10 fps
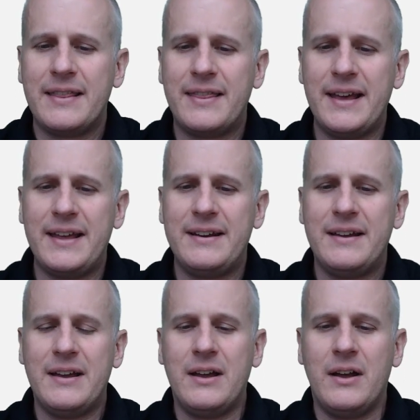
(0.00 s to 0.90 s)
Then
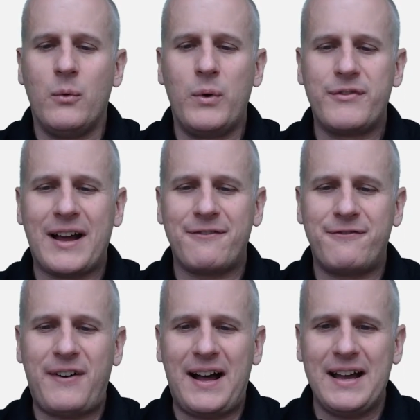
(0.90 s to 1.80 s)
we've got
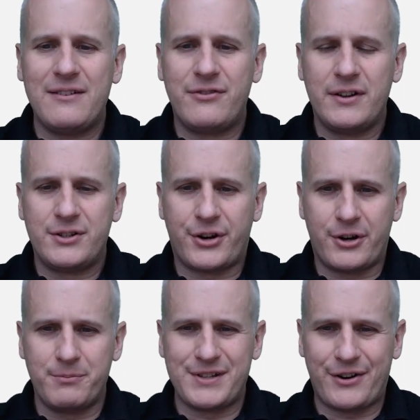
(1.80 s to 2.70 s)
five
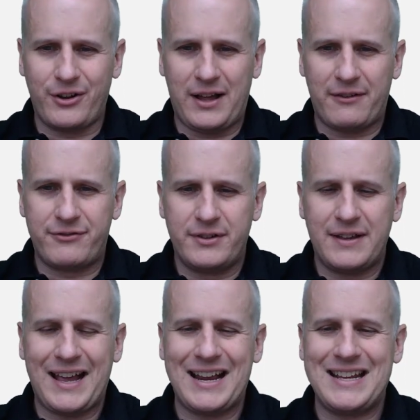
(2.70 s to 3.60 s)
terms that are left,
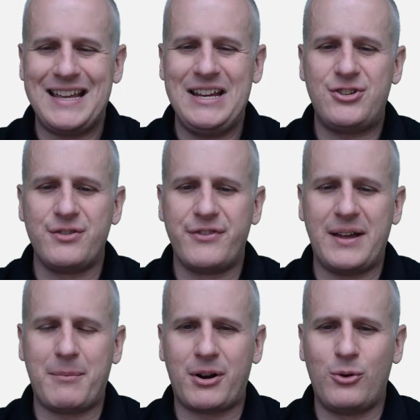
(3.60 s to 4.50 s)
and each of
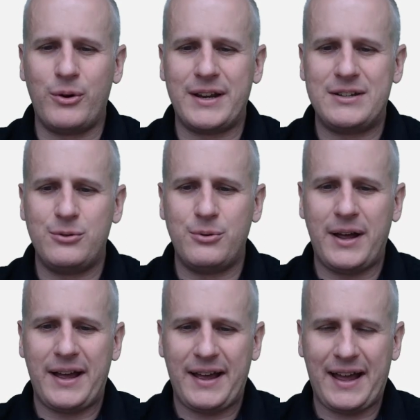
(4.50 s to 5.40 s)
them are going to
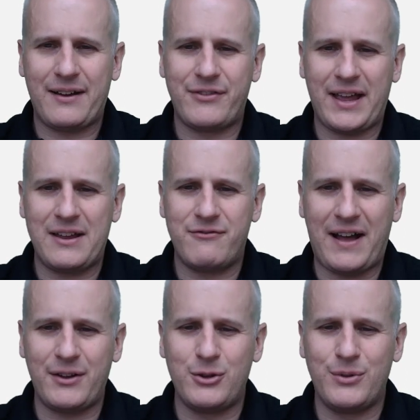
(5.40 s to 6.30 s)
have a
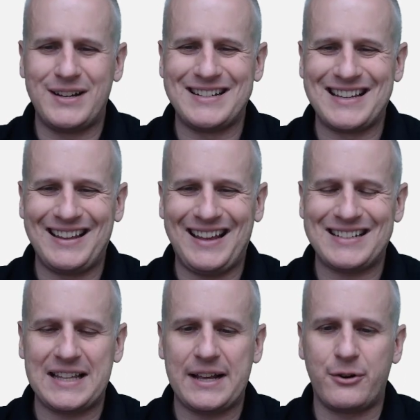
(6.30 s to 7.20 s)
value that is
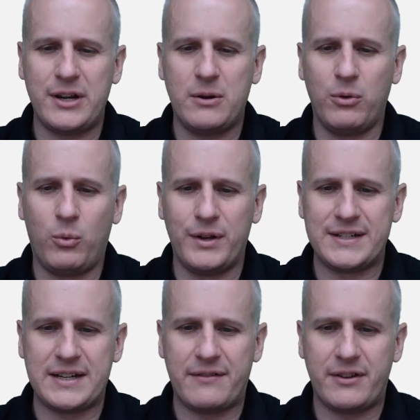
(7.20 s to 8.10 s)
less than or equal to one
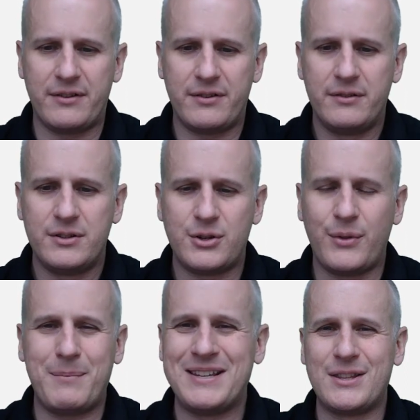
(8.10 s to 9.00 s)
seventh. So
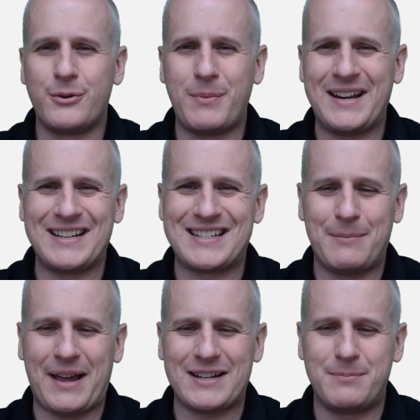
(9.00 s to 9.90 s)
that the remaining
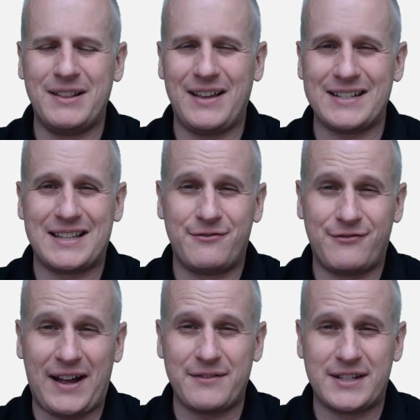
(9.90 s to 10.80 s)
sum has to be less than
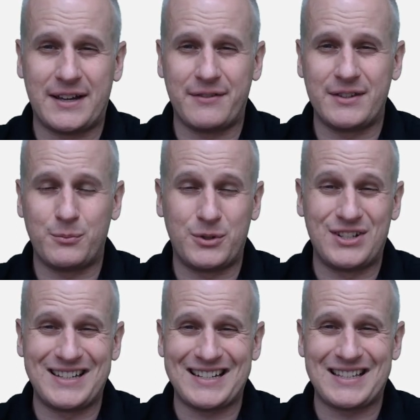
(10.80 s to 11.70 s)
five sevenths, which
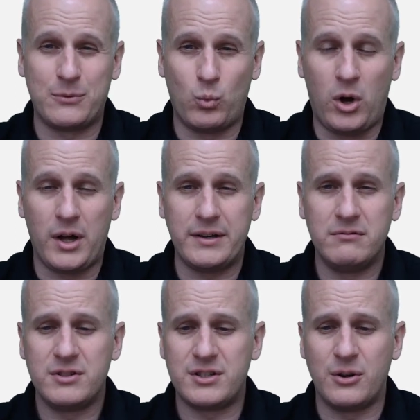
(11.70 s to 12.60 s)
is less than one.
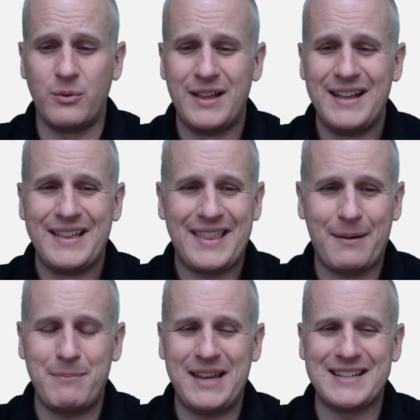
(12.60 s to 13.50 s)
So
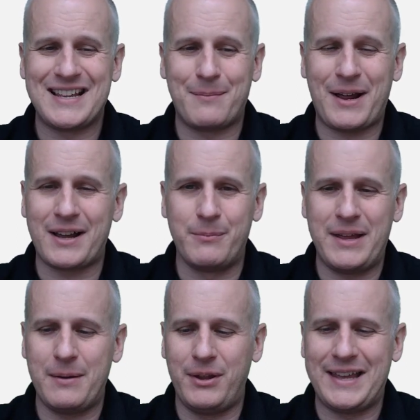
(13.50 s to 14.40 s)
that means that I'm not going to
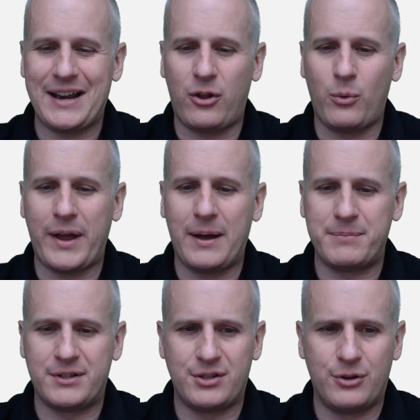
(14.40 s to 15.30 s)
be able to get all the way up
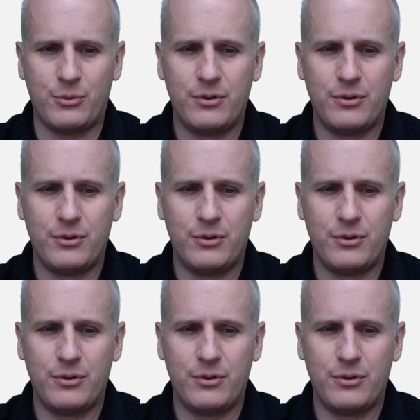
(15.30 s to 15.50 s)
to two.